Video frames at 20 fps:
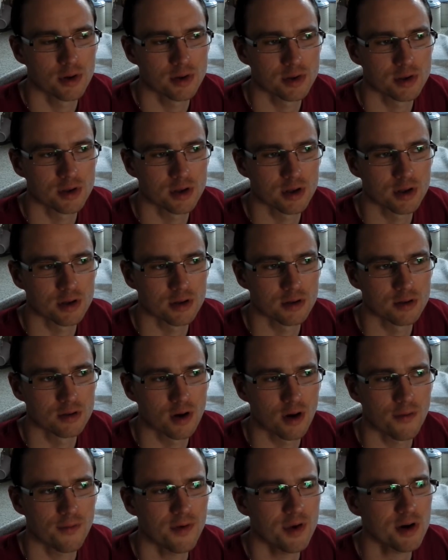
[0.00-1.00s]
else did I do? I
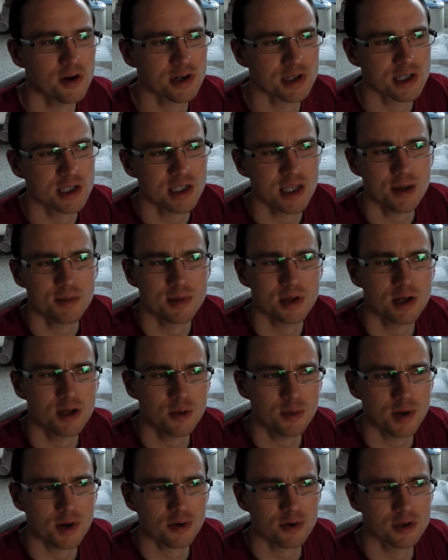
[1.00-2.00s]
think I steeped a little
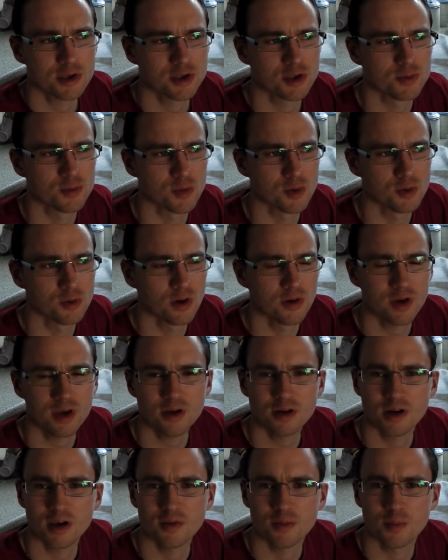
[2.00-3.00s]
bit of crystal malt. I think
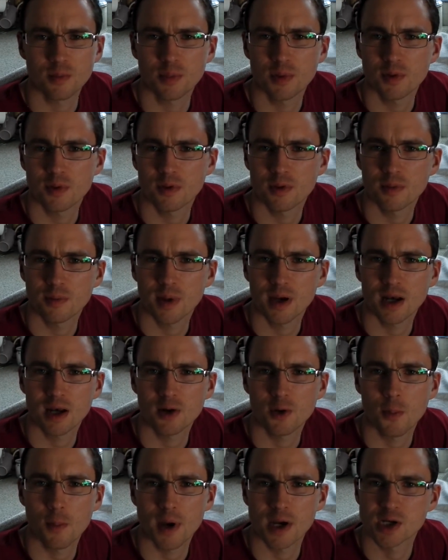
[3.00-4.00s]
I even put made a
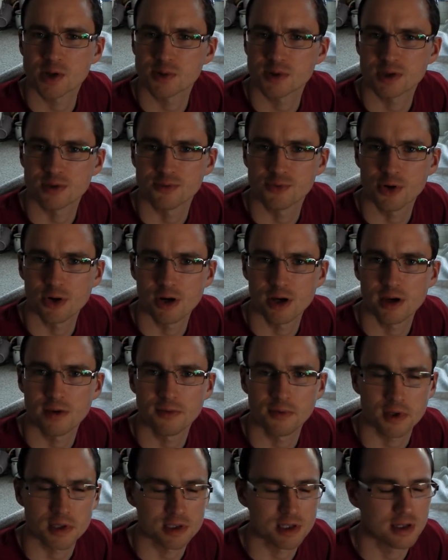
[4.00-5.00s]
little mash with some rye and
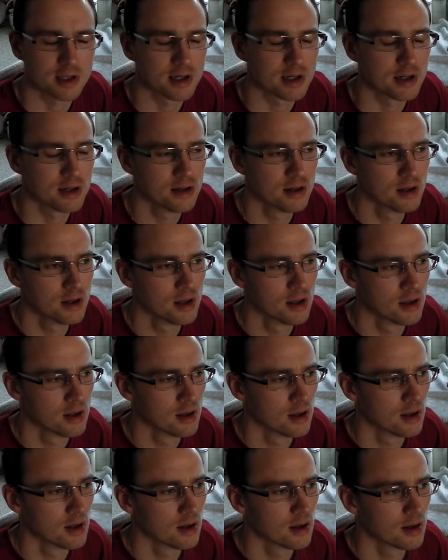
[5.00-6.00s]
things like that.
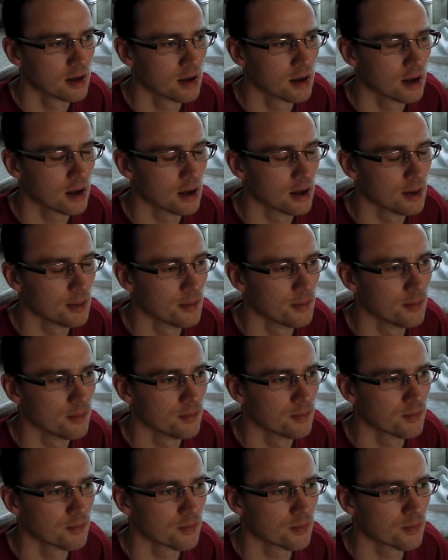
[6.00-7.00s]
Um,
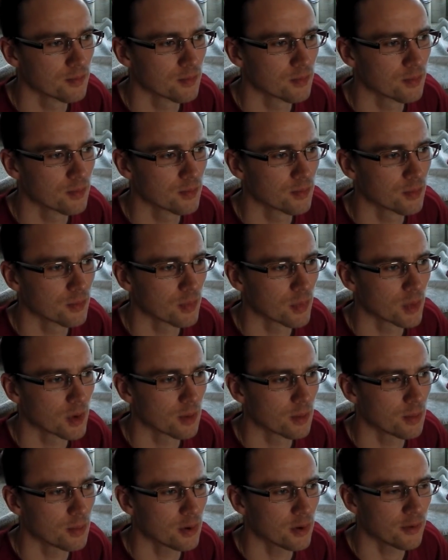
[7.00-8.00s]

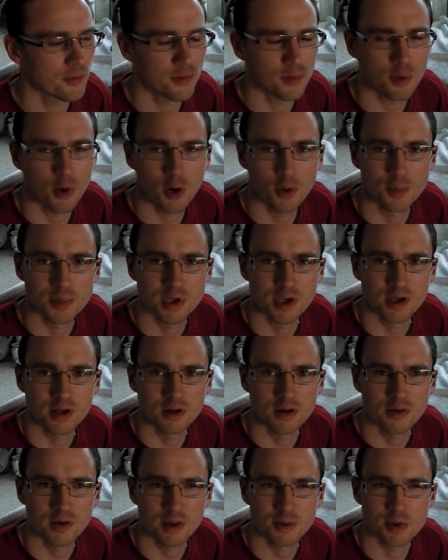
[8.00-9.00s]
put a few hops in,
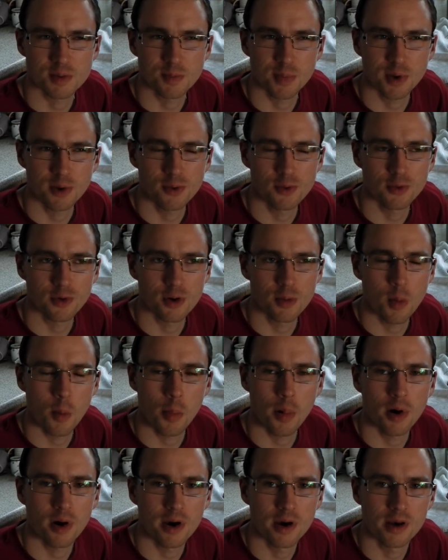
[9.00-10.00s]
I think it was Pilgrim and
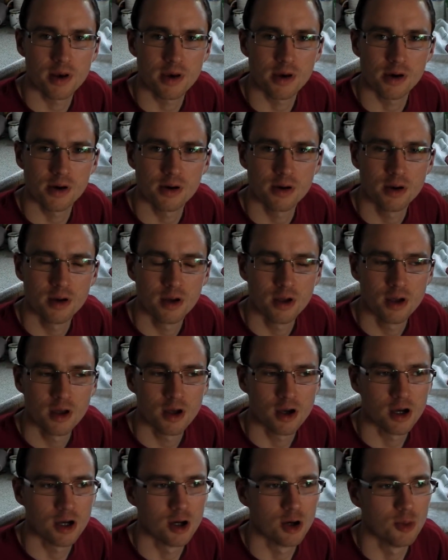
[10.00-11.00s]
Pioneer.
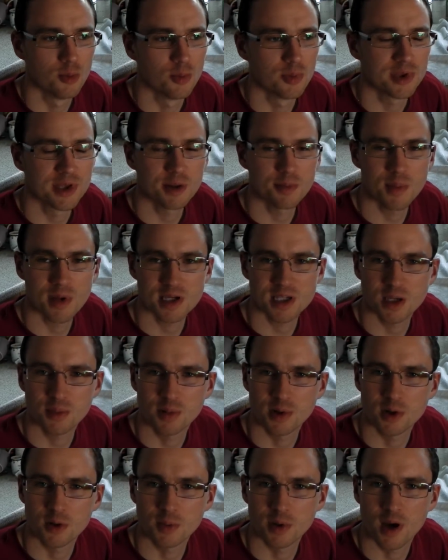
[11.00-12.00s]
Um, did mess up a
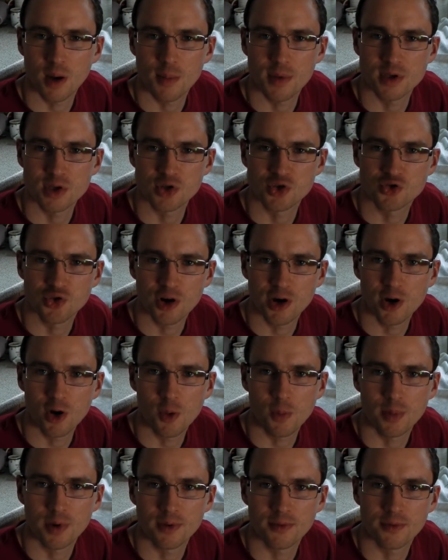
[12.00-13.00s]
little bit, I meant to dry
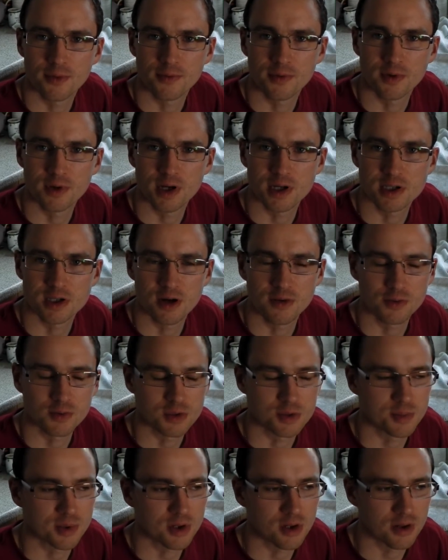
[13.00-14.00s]
hop it for a few days
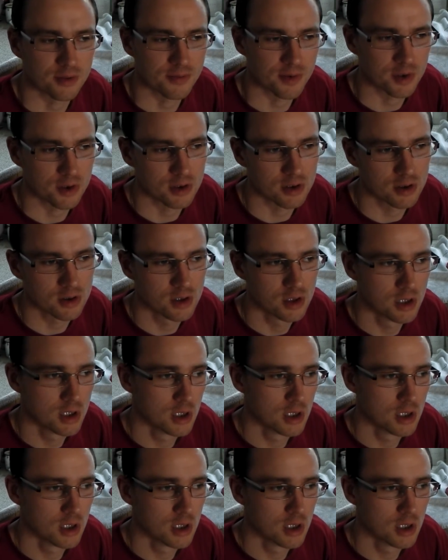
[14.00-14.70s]
afterwards but kind of forgot.